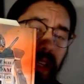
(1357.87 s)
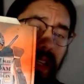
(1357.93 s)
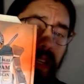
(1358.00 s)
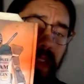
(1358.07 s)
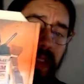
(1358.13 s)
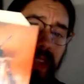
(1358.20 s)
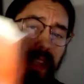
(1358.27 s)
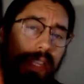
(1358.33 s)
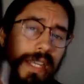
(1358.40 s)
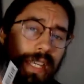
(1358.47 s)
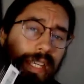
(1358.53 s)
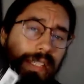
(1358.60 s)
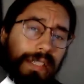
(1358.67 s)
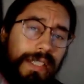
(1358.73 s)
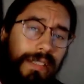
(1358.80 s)
the
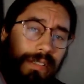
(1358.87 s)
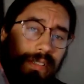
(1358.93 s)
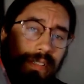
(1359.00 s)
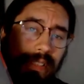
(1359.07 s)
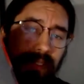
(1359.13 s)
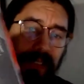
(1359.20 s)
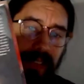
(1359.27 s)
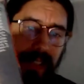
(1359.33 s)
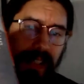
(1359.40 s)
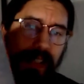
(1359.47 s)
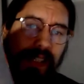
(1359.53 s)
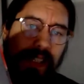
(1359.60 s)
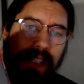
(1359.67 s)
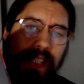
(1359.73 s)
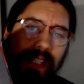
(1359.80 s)
it, it's it's
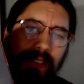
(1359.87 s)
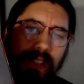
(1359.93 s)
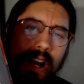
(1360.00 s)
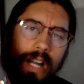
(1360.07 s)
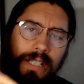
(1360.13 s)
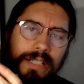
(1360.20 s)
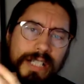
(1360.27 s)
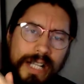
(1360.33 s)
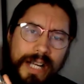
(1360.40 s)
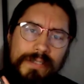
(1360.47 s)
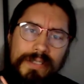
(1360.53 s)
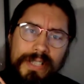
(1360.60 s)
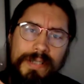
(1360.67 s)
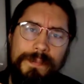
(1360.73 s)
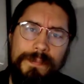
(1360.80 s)
it's
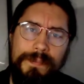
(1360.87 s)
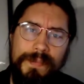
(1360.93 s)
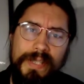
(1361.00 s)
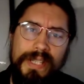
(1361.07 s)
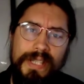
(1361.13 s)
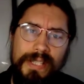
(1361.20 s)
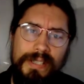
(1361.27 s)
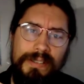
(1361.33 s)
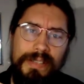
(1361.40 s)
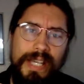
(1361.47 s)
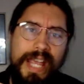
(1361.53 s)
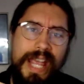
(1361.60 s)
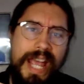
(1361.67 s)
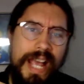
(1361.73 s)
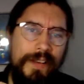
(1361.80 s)
hardcover. It's a
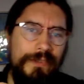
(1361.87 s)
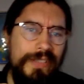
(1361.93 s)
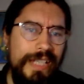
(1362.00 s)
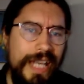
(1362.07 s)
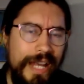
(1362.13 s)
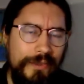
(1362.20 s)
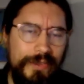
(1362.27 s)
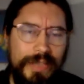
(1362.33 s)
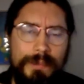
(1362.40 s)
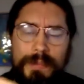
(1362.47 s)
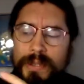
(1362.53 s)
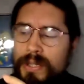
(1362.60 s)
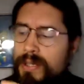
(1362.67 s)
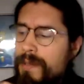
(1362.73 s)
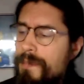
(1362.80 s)
hefty hefty
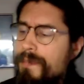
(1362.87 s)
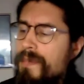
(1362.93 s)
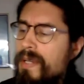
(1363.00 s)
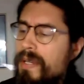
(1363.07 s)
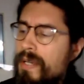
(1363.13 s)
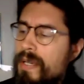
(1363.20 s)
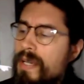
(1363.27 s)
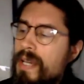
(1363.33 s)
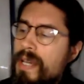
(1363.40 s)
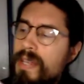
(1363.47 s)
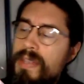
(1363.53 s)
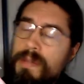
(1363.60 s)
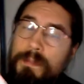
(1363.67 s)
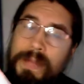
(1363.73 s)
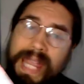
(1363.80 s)
book.
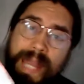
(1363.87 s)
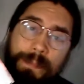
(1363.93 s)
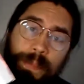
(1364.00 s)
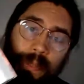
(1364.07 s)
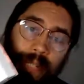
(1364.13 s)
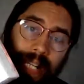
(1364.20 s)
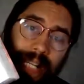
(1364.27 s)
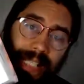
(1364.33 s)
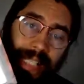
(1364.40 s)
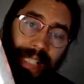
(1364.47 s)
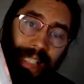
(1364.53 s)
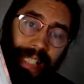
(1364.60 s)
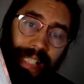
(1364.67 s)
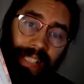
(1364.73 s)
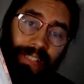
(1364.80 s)
The paper in it
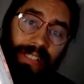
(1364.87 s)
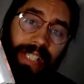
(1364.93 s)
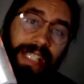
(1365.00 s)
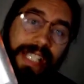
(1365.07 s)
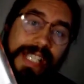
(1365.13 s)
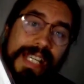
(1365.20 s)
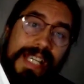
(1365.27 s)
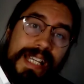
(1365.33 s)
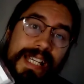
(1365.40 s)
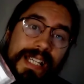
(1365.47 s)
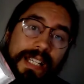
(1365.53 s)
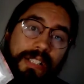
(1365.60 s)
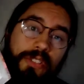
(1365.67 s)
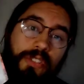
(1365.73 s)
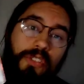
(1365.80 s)
is
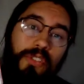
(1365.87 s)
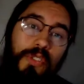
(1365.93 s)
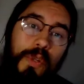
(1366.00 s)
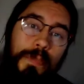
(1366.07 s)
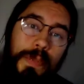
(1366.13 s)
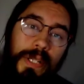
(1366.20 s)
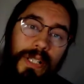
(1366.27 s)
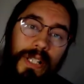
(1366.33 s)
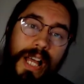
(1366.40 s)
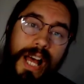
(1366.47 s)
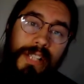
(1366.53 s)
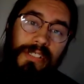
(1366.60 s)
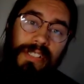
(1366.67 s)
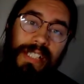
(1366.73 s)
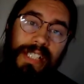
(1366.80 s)
super
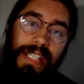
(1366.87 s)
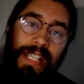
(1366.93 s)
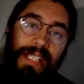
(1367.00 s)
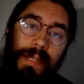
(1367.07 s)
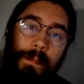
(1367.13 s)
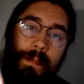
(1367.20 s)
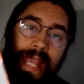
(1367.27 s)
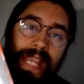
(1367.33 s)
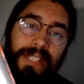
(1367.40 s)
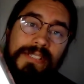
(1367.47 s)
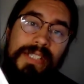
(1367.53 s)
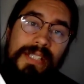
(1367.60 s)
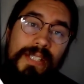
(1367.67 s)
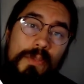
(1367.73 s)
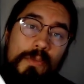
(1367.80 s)
glossy and
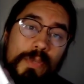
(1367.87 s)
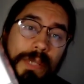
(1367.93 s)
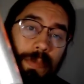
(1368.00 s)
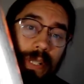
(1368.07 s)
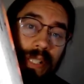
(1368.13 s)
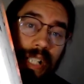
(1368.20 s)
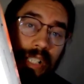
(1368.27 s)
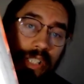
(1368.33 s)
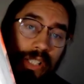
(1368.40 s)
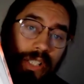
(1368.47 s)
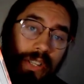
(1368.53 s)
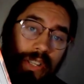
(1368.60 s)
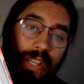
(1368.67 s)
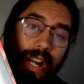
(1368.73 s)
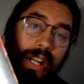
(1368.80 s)
amazing. The reproduction
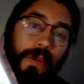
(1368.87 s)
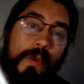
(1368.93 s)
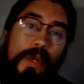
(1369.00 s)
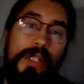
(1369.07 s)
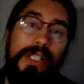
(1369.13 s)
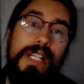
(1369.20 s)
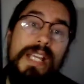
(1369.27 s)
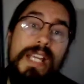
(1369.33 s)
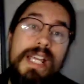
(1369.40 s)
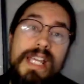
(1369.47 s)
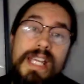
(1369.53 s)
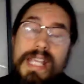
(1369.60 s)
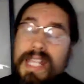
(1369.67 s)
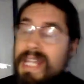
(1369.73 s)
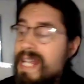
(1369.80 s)
of the artwork
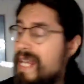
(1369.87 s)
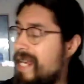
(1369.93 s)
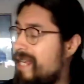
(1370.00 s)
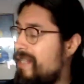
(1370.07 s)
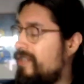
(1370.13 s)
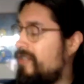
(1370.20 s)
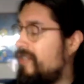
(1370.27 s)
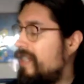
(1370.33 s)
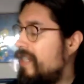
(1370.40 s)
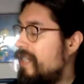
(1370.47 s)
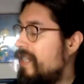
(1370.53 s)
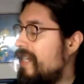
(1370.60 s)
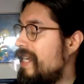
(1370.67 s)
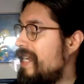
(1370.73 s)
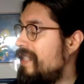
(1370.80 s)
is
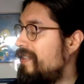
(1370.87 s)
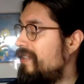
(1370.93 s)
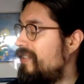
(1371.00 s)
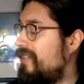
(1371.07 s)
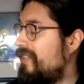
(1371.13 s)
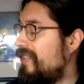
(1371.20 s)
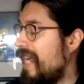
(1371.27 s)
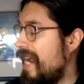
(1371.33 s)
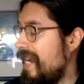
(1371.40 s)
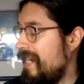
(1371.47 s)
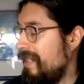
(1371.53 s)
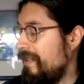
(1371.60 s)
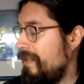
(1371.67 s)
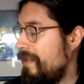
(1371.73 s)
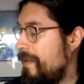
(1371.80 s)

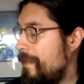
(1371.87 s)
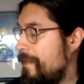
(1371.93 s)
insane.